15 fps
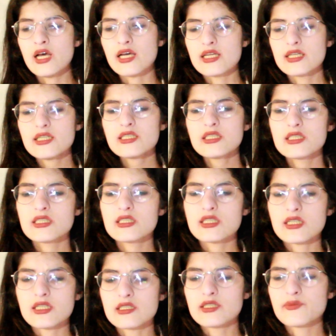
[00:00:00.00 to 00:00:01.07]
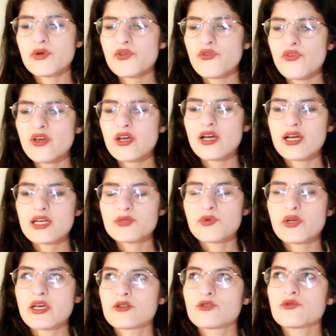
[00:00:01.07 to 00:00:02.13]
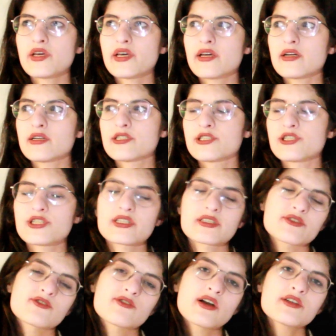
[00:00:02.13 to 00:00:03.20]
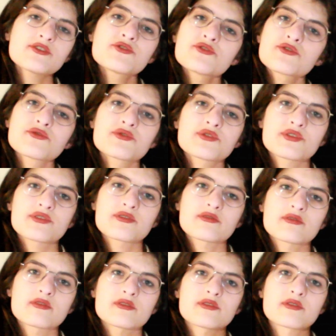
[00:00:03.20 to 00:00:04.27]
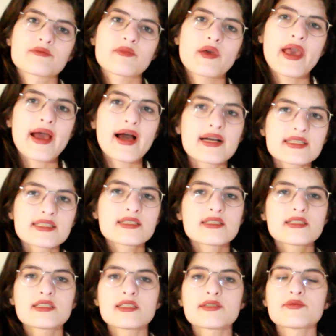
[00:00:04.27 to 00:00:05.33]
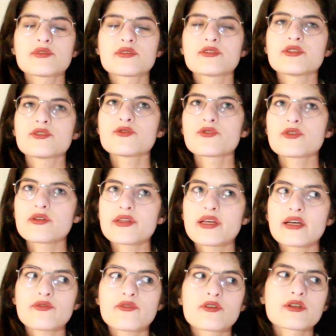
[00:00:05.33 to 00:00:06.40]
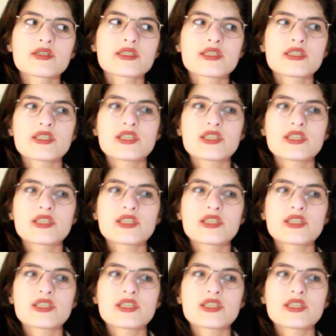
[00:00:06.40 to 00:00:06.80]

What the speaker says: Indeed, the best thing I guess we can do here is just try to use AI system, neural networks